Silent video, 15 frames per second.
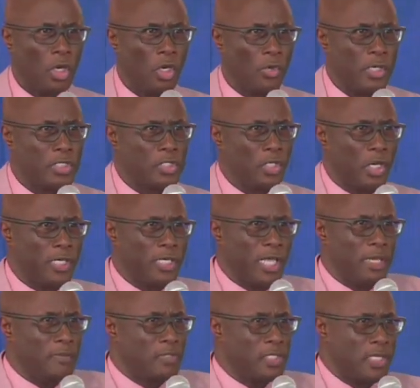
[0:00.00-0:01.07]
Glory to your
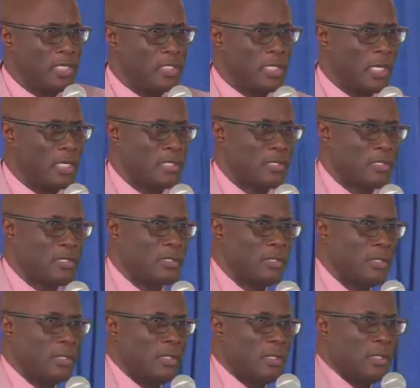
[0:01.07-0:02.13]
name, Jesus.
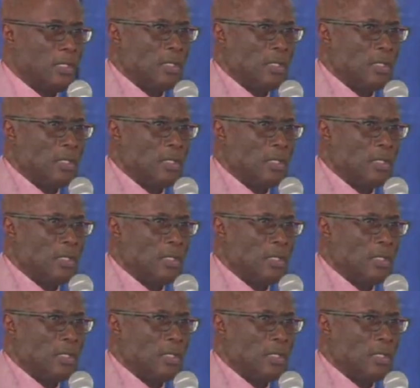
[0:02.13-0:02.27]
